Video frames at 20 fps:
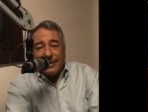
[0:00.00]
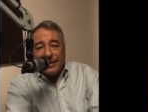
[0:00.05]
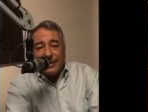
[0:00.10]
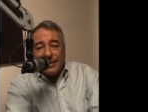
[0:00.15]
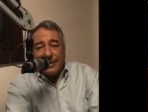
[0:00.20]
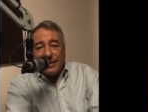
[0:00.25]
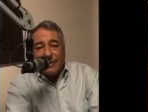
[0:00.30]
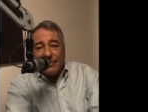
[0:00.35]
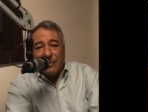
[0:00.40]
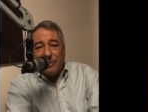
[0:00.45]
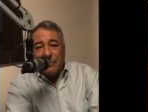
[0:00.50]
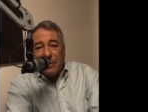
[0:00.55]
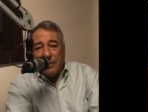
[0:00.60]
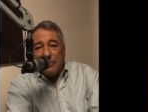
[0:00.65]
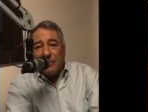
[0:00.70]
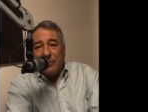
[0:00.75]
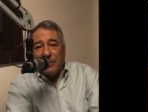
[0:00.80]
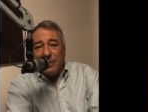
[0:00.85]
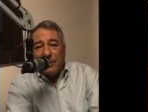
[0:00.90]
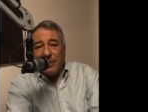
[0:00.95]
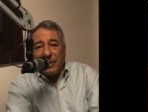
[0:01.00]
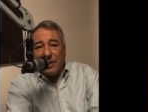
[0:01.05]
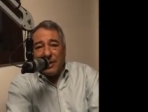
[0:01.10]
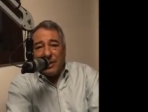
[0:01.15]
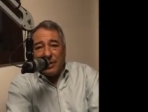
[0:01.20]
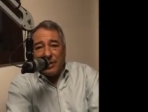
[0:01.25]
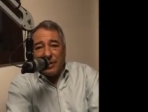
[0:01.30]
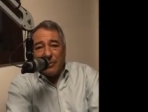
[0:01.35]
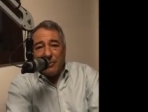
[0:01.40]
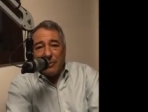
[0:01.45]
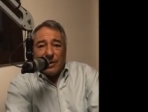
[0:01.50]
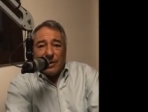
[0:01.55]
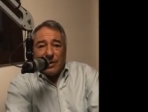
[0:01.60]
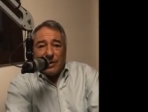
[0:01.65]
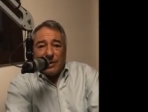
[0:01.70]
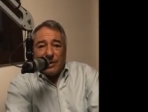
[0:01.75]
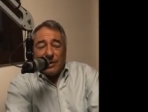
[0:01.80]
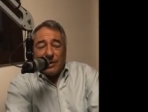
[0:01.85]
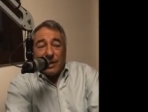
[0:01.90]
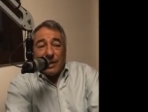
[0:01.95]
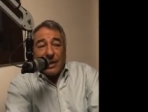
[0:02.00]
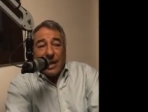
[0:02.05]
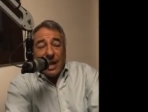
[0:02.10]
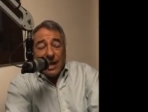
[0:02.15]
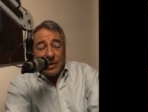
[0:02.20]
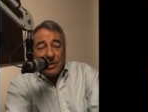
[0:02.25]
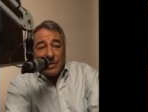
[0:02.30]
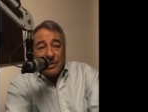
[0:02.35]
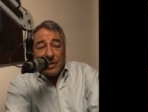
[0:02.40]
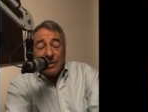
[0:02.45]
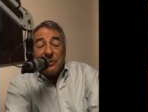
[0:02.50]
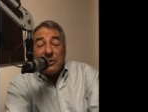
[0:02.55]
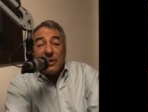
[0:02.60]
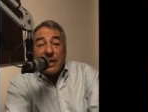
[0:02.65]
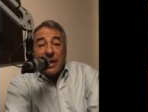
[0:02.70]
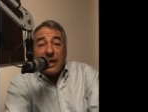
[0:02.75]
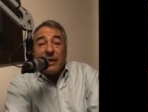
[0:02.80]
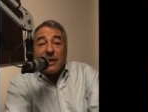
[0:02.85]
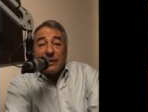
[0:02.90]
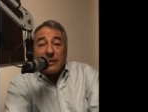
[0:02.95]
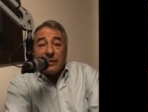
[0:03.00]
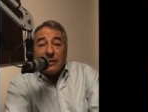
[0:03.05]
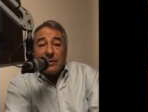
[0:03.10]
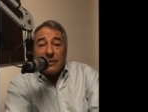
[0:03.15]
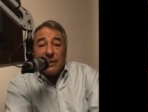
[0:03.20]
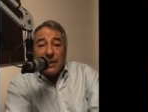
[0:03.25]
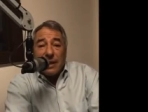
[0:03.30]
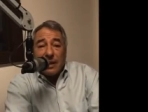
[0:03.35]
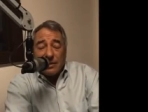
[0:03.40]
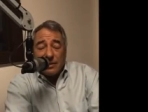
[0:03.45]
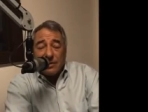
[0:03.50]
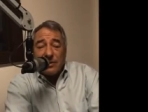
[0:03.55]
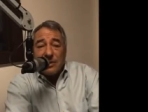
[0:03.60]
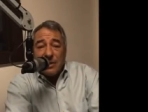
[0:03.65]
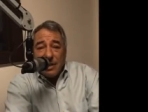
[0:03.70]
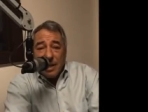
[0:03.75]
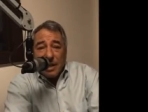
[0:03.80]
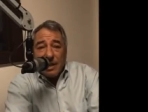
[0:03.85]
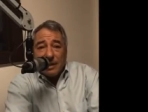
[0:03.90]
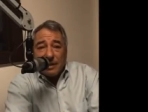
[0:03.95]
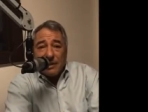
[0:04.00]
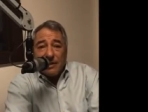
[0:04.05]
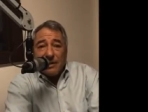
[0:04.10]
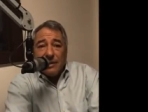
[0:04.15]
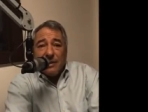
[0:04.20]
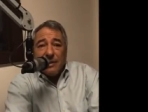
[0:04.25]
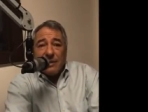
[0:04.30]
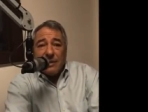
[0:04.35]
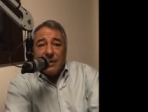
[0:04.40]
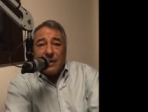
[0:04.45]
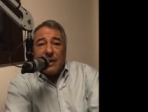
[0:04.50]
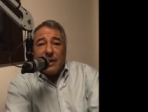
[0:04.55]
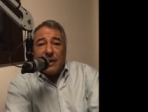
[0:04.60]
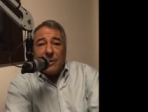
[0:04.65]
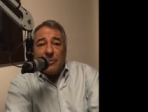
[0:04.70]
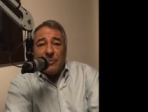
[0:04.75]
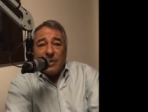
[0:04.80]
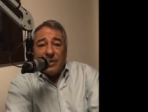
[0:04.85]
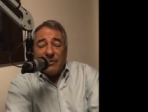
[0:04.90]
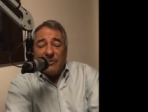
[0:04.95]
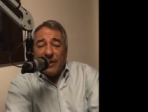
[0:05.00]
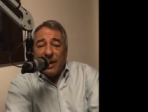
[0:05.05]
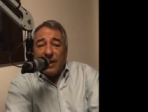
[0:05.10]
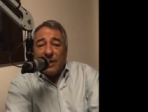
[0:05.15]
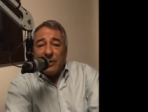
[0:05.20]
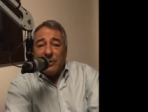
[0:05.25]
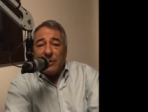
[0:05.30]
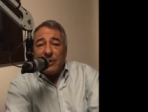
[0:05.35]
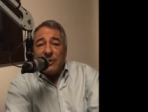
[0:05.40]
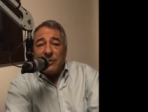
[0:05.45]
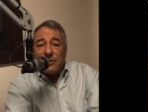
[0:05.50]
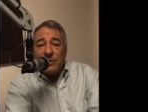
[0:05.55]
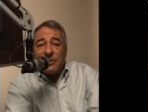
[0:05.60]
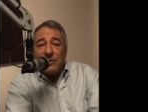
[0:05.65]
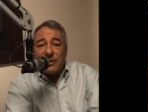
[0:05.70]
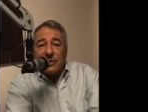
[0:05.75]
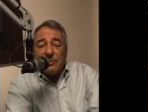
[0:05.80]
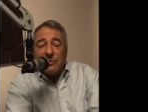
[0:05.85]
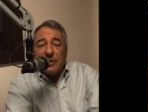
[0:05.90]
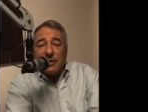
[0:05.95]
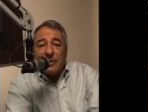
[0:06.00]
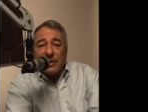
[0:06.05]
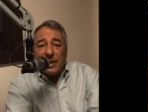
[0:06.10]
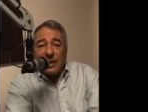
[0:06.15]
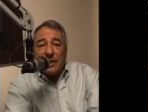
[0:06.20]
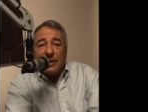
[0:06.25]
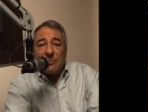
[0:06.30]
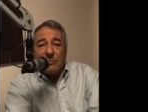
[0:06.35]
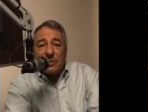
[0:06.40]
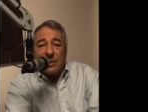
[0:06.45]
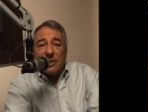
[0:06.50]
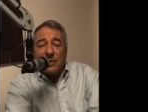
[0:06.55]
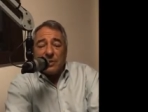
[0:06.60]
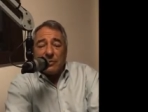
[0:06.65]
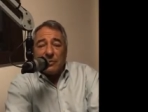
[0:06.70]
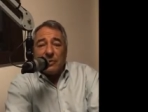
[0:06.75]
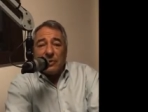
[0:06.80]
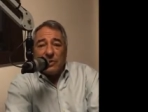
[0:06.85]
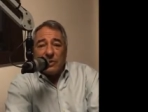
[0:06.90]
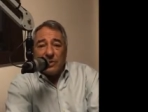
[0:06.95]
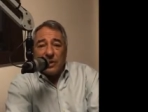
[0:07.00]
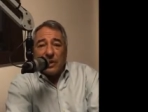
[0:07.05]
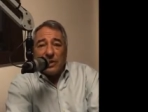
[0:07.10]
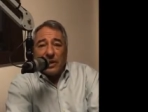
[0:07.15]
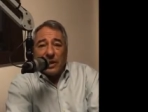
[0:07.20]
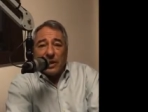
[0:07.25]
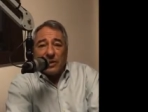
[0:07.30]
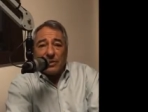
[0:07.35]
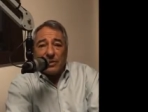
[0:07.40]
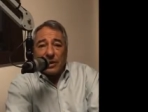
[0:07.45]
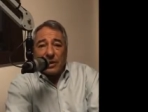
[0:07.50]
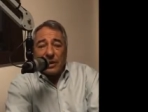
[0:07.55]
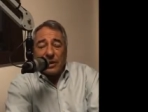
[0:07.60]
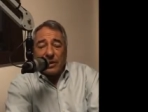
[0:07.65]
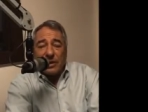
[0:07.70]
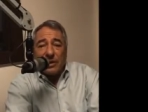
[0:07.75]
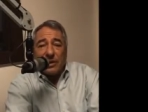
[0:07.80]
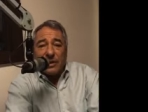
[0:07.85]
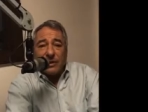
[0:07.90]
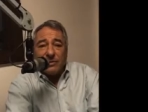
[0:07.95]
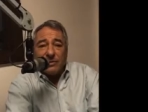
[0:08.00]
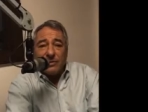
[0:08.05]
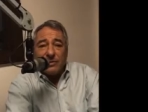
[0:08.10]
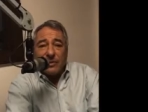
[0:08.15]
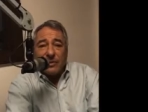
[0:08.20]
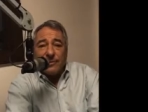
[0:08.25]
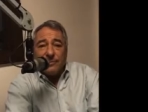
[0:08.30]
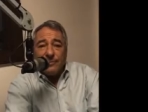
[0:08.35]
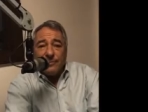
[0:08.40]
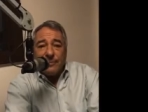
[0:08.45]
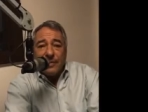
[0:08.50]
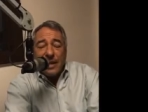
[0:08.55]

uh, of the people that need help. Uh, actually, today, act, today, um, the evaluation is going to be taking place with the geriatric care counselor.